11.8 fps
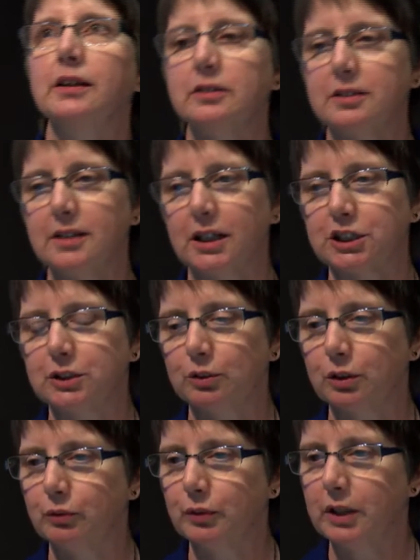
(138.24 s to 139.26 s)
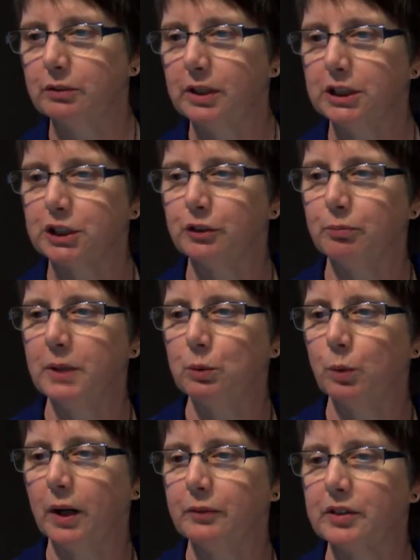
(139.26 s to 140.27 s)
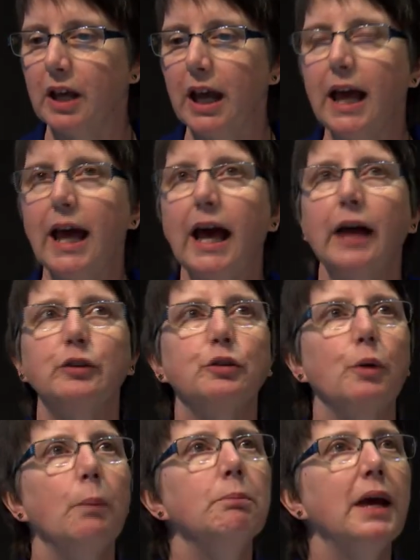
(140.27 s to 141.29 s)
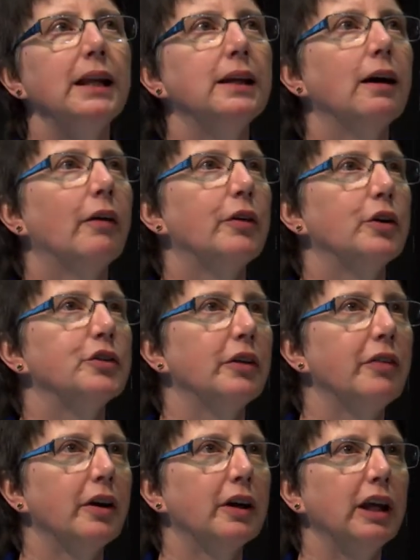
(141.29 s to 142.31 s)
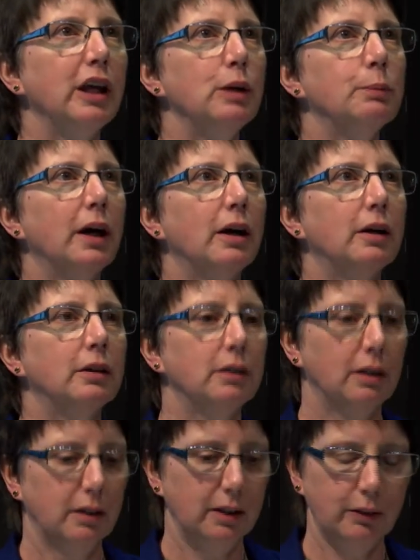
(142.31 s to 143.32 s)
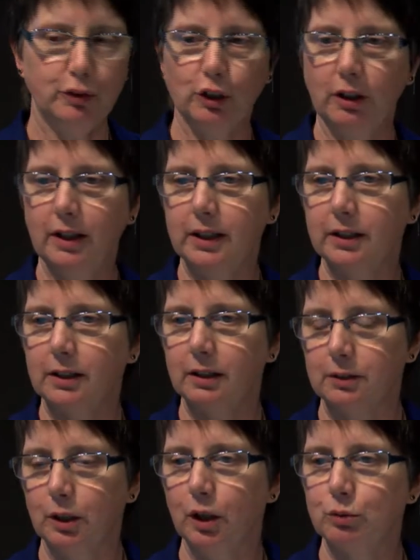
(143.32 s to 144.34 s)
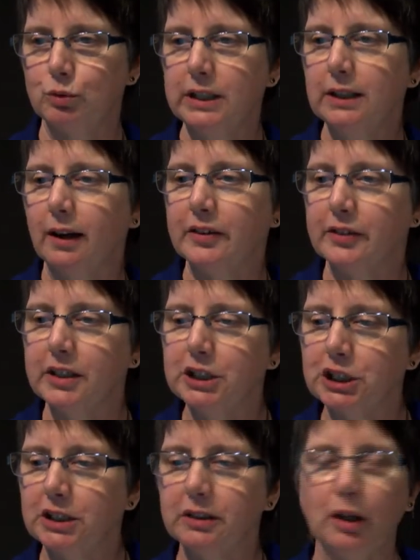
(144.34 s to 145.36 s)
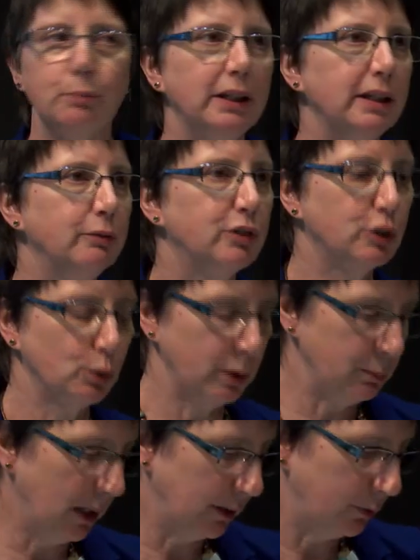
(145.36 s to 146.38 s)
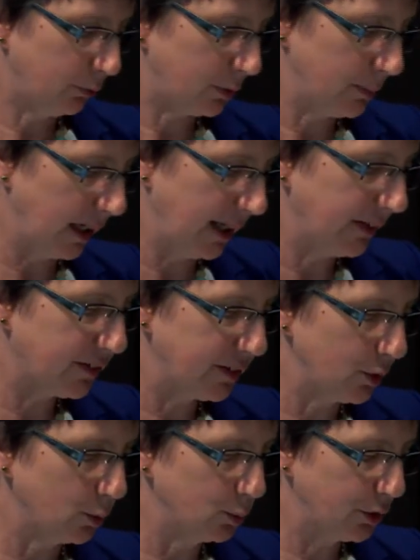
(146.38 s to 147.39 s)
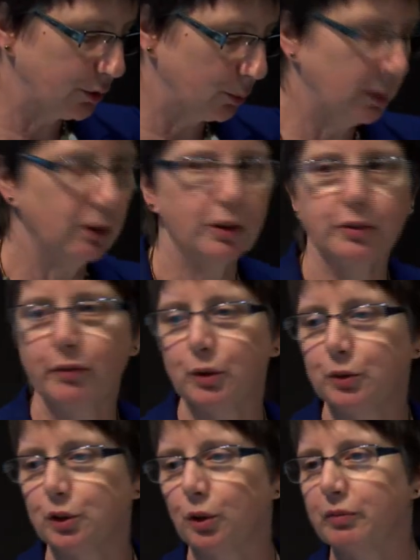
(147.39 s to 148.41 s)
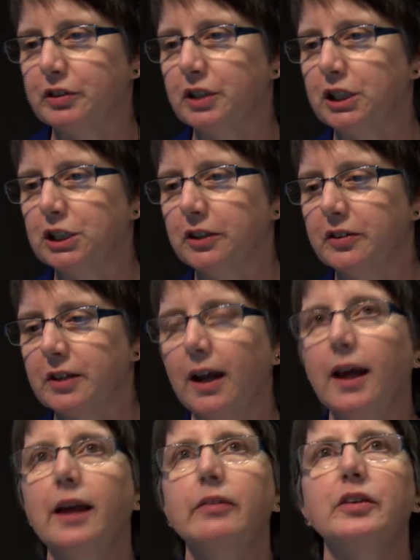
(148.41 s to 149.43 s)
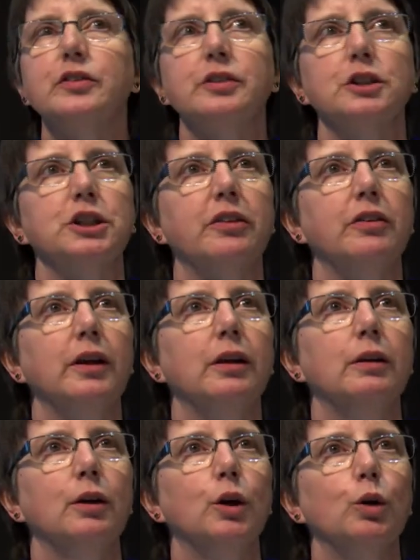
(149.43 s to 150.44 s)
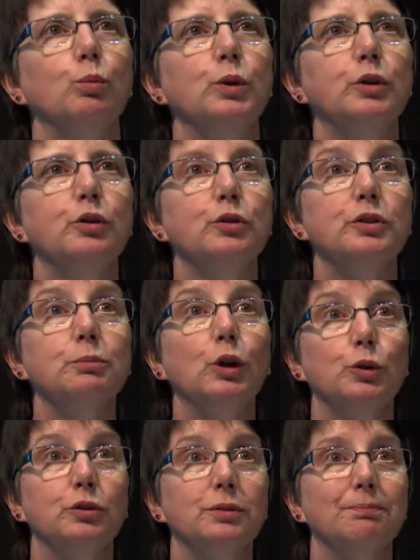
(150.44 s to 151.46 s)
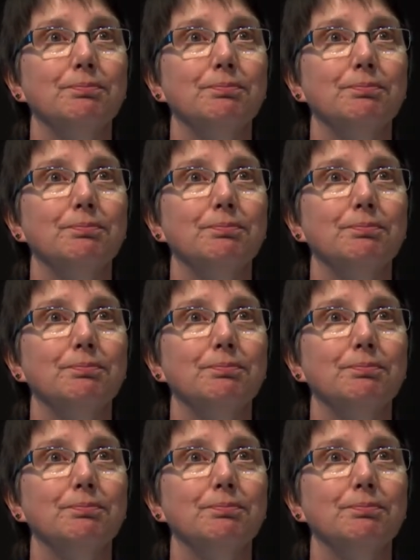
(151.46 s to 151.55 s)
International Confederation of Midwives, and many others. And there came if you like, a realisation, I believe Zoe Mullen from the Lancet, also part of those conversations, that such a thing would do some good.